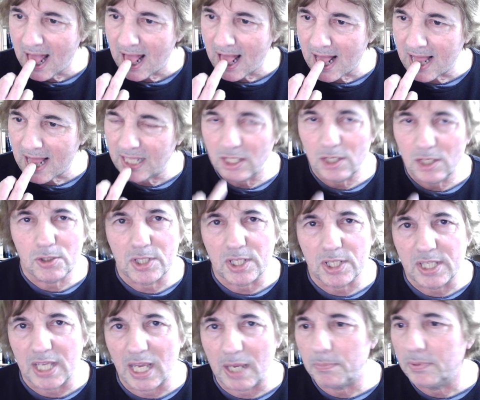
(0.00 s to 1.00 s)
You can use the
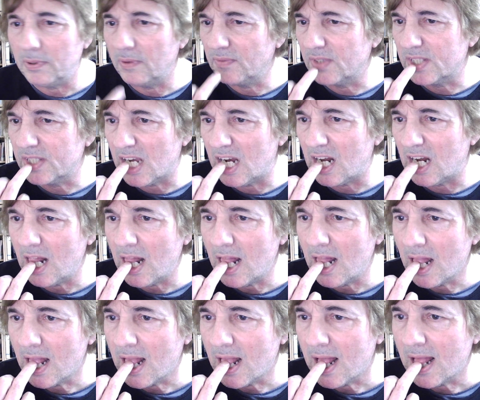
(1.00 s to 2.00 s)
tip of the tongue.
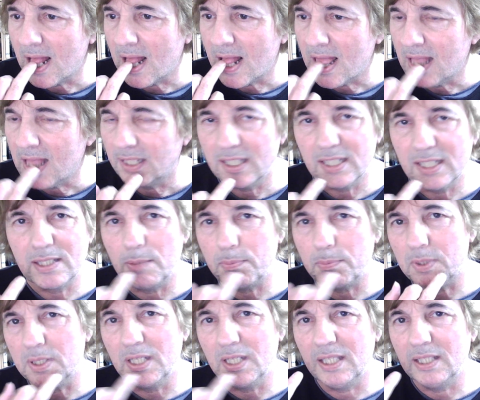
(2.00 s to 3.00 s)
The
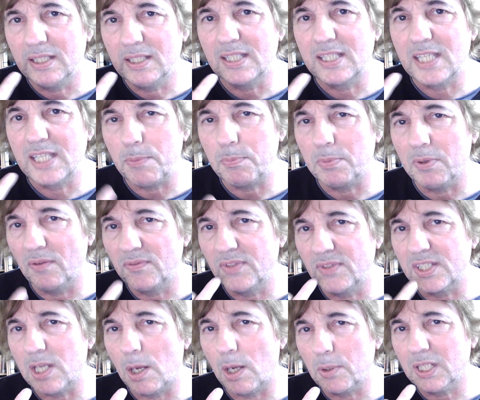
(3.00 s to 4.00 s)
tip of the
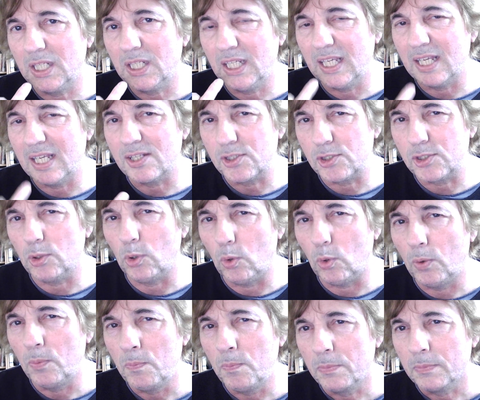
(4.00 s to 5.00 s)
tongue can get
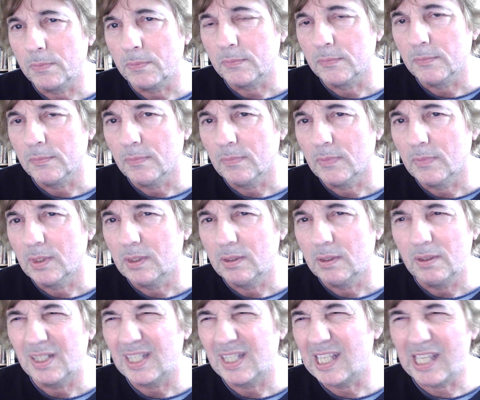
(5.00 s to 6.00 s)
sore.
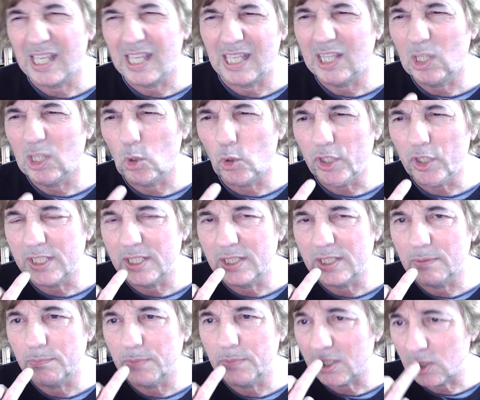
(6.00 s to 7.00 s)
It can get annoyed,
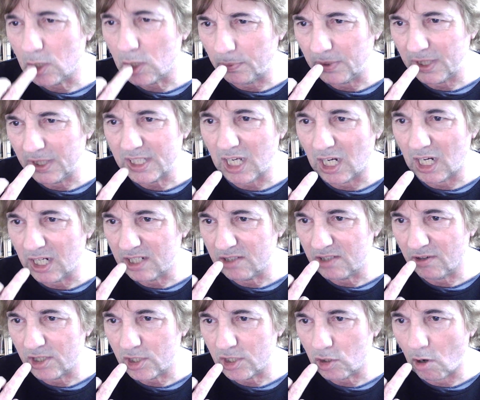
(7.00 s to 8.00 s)
but the top of the tongue is
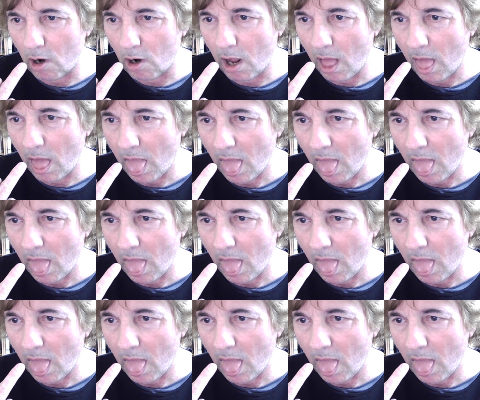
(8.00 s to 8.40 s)
very strong.